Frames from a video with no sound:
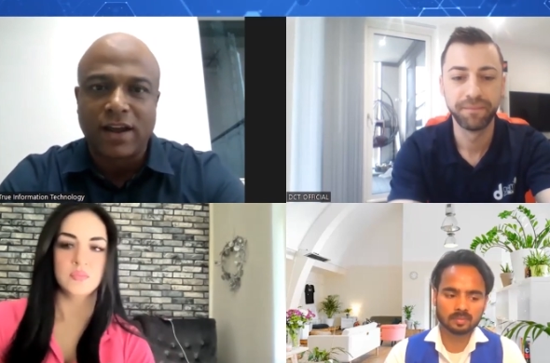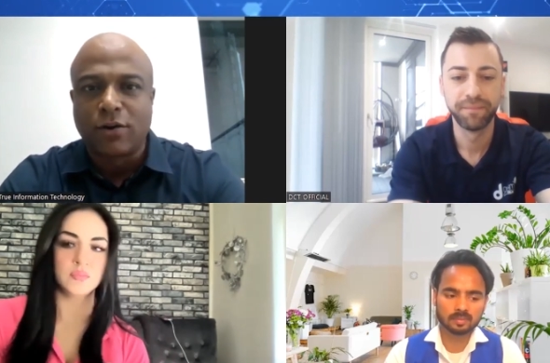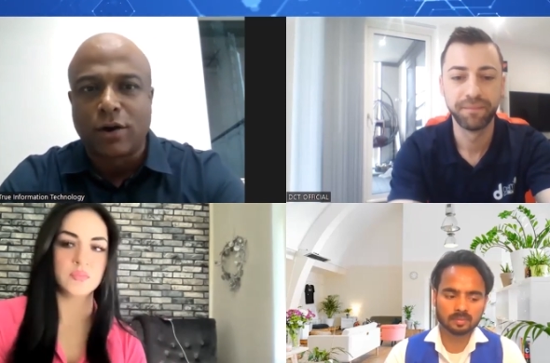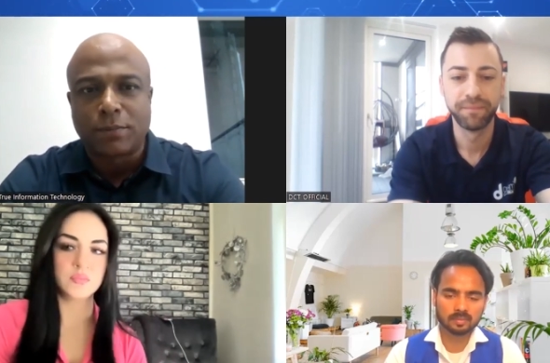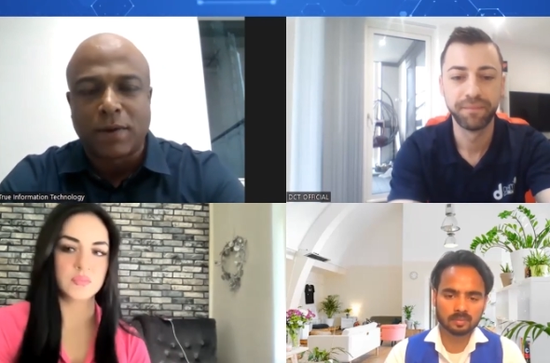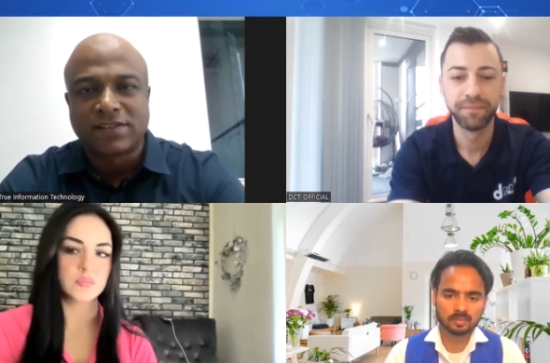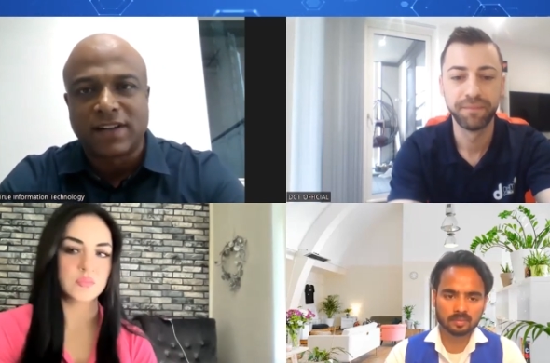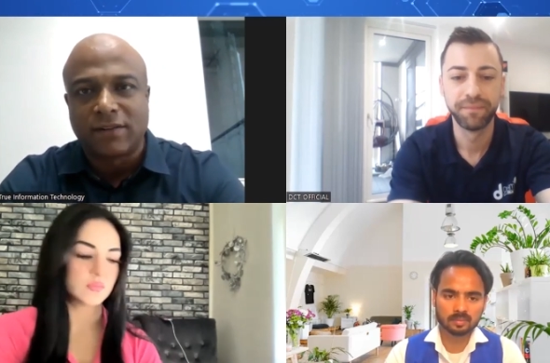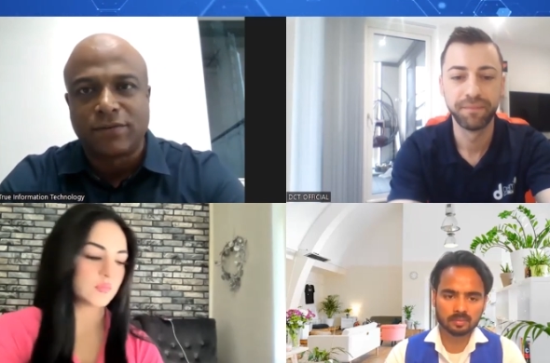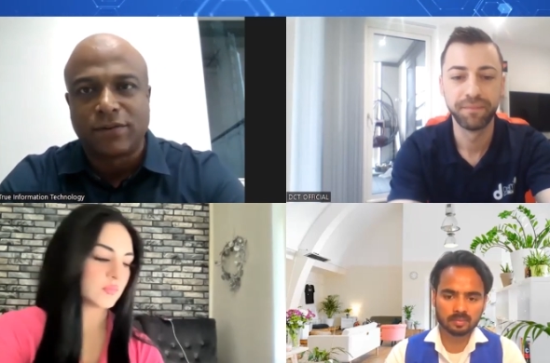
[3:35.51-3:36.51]
Speaker 1: I got
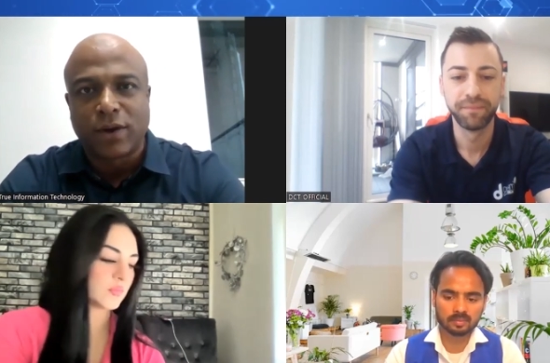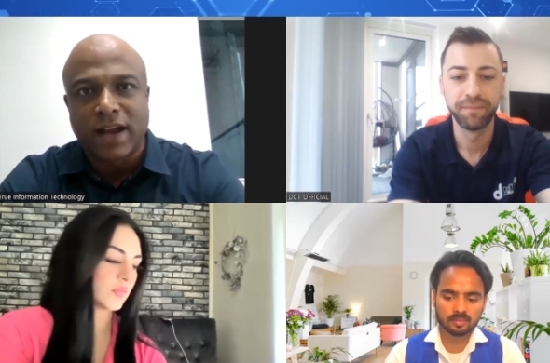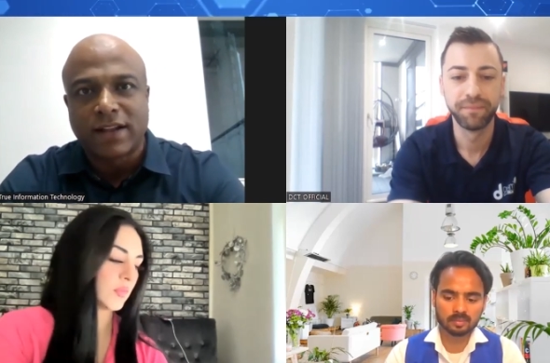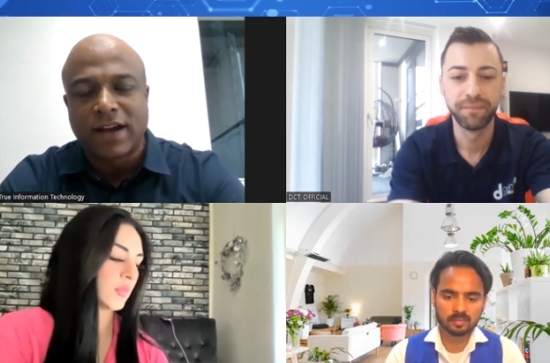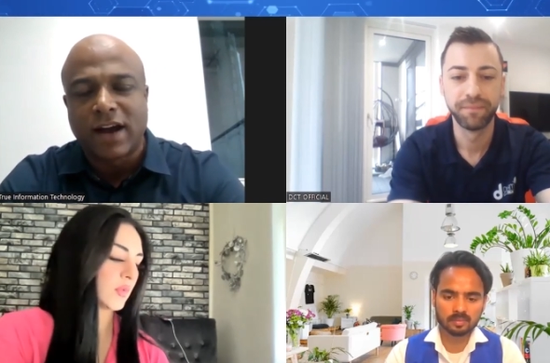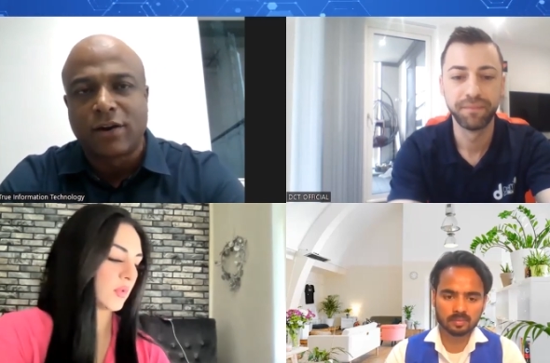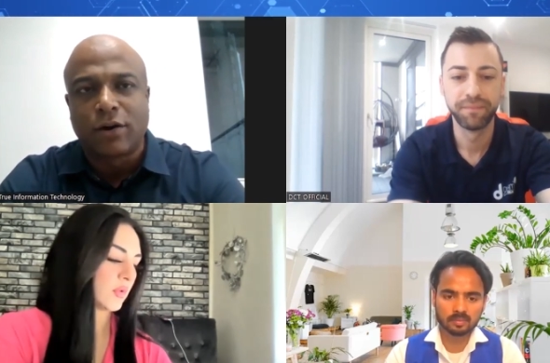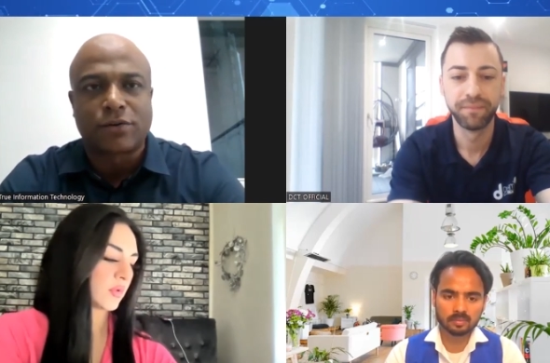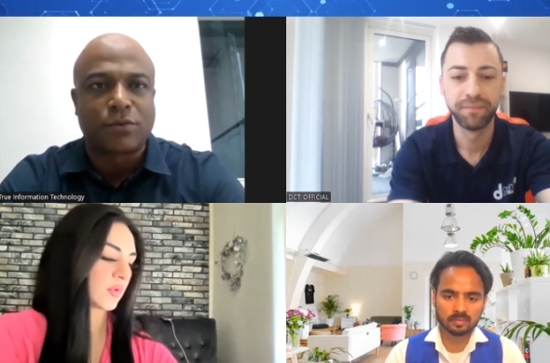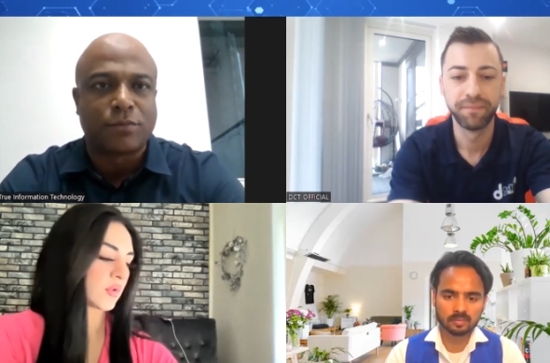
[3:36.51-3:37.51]
myself together. I
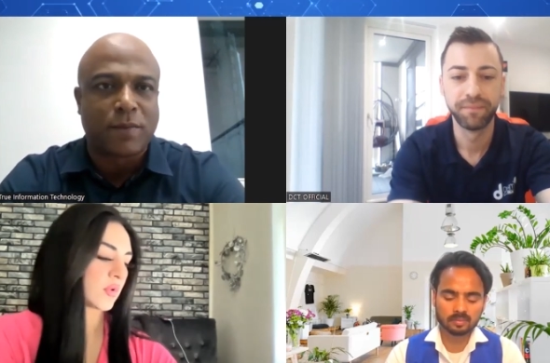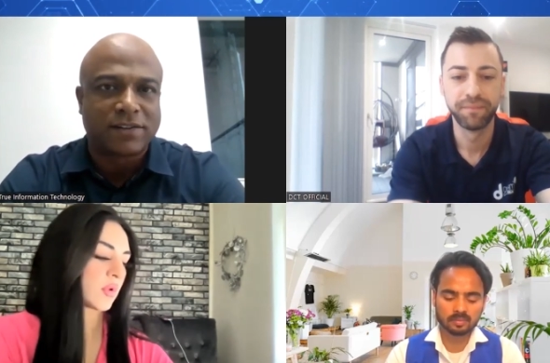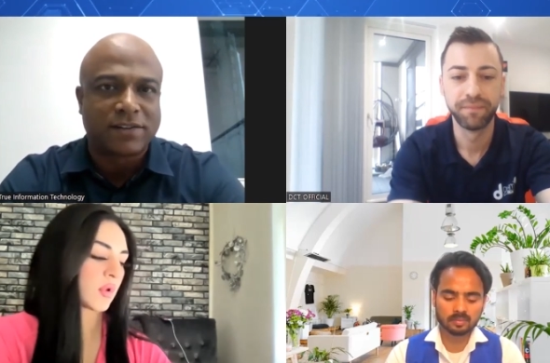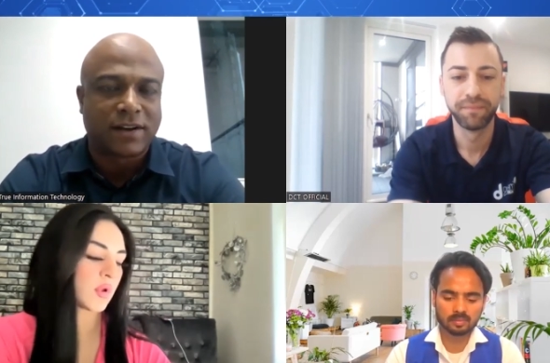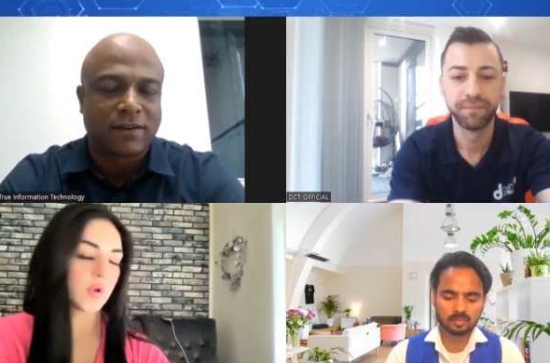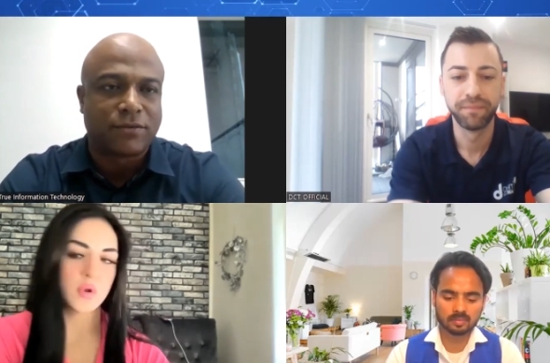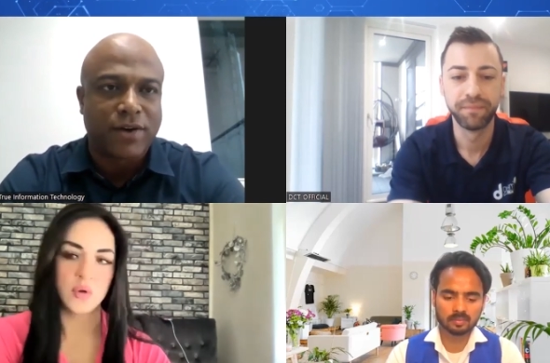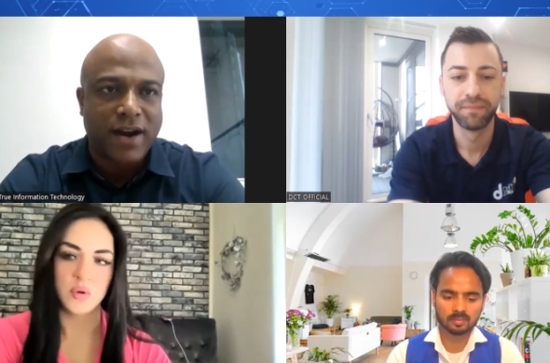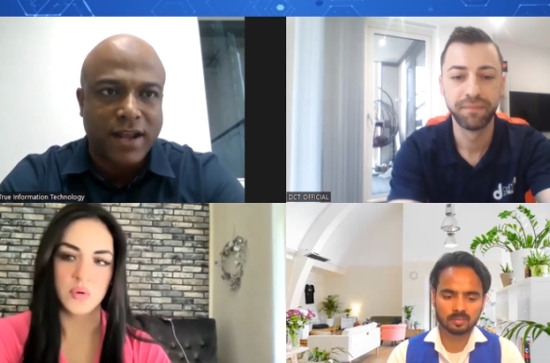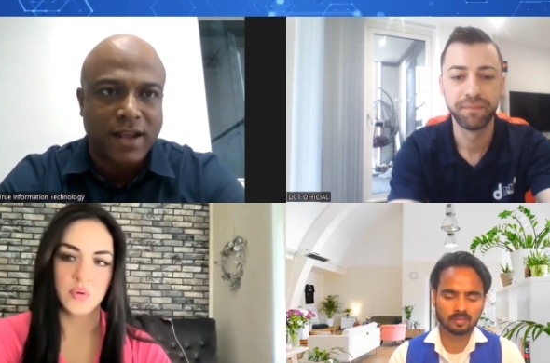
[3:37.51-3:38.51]
got myself
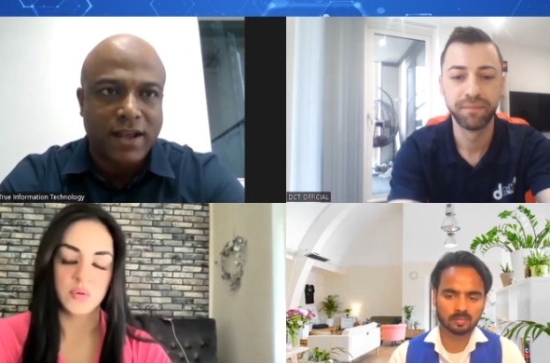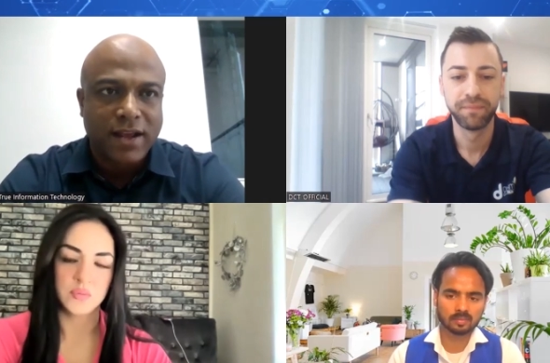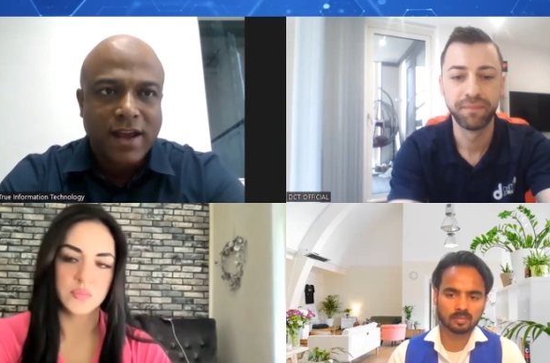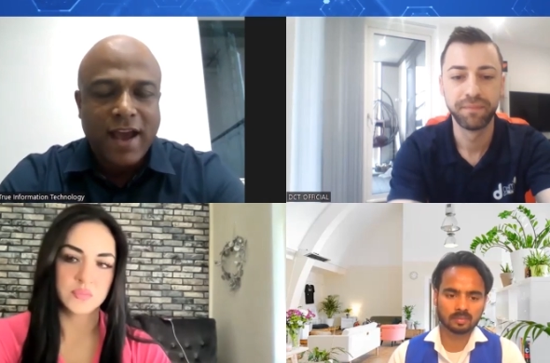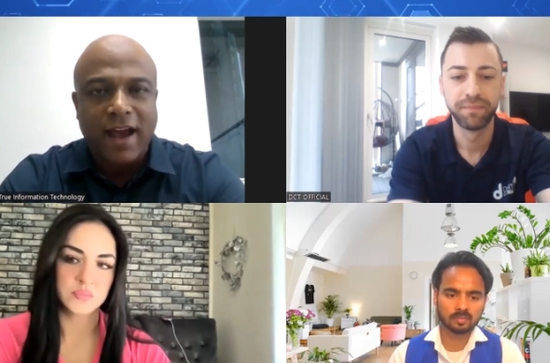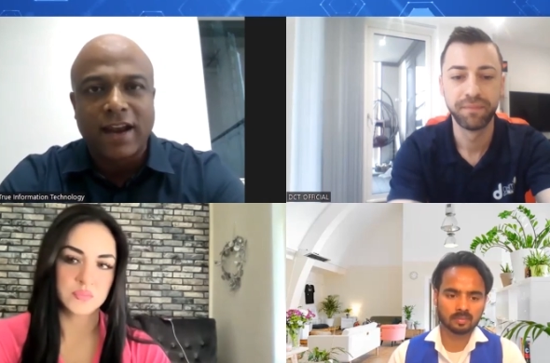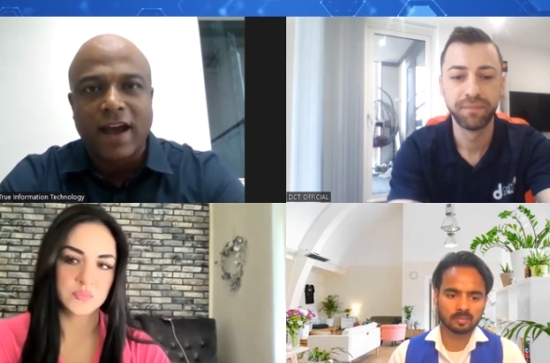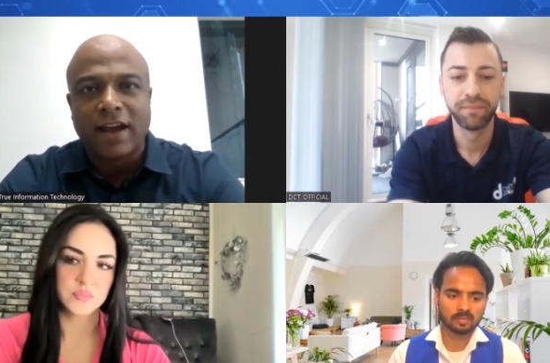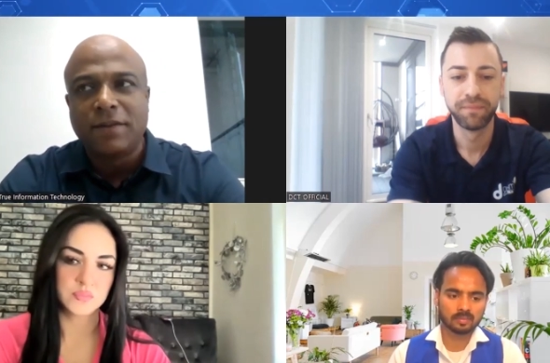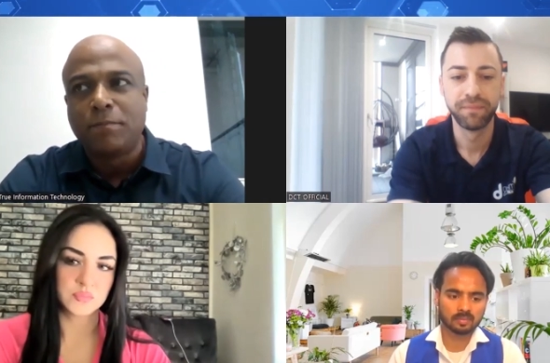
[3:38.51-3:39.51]
ready
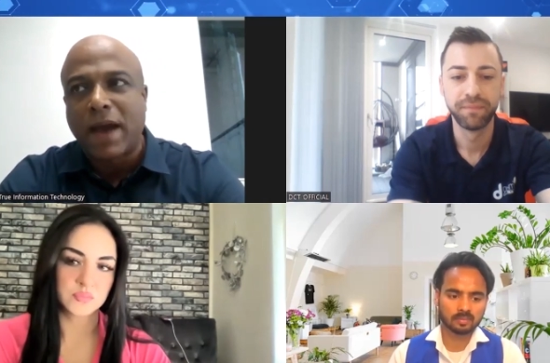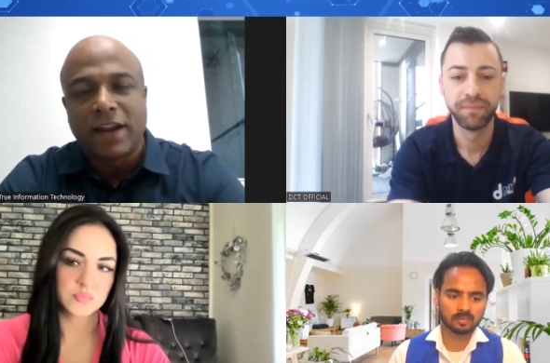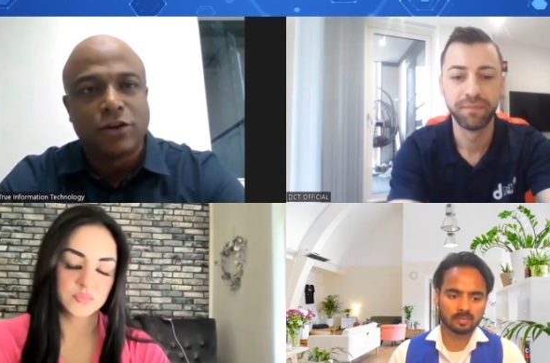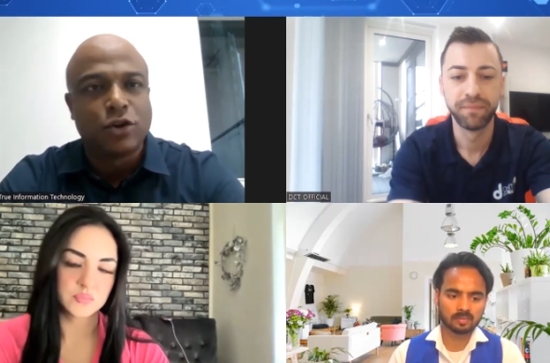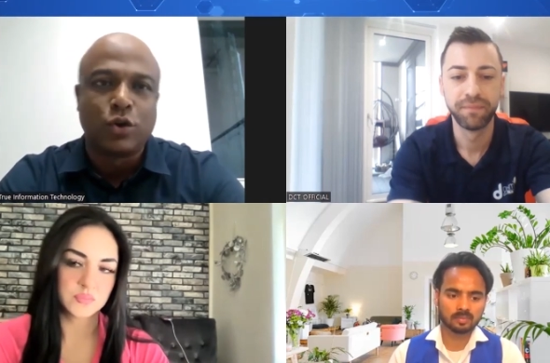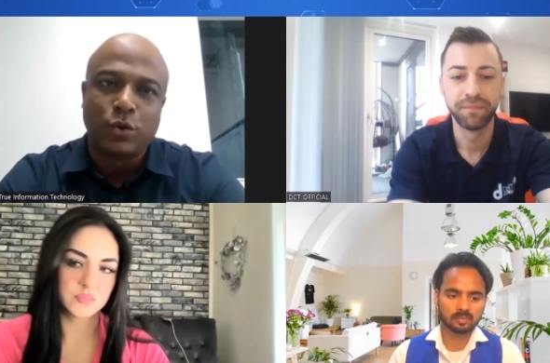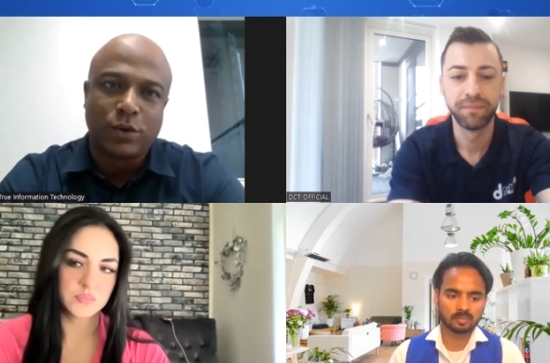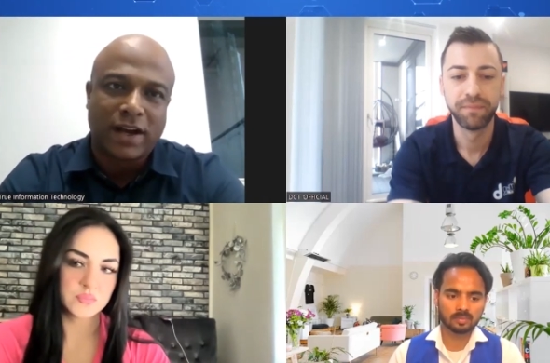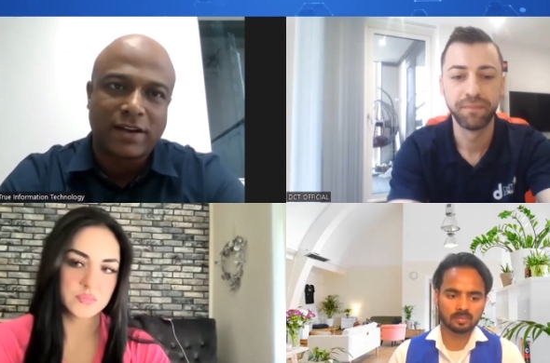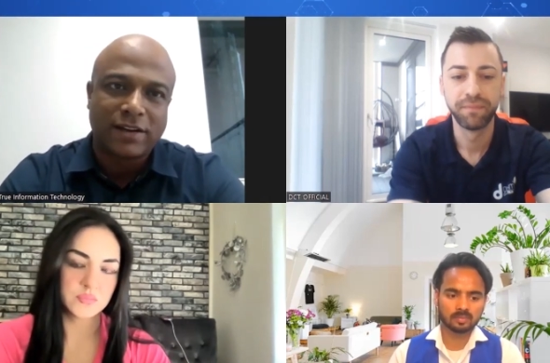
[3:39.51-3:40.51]
and I managed to do
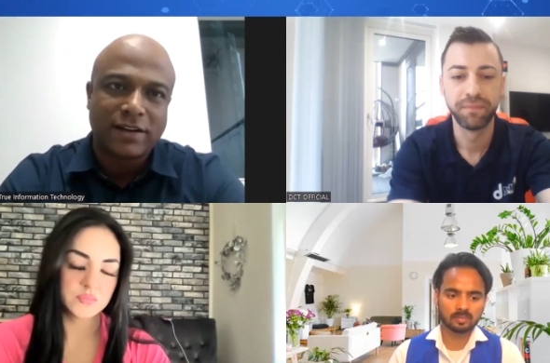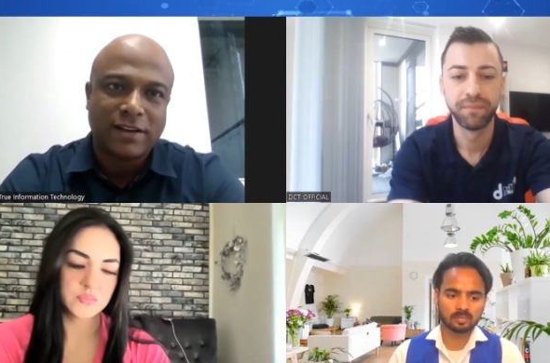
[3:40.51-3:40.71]
that.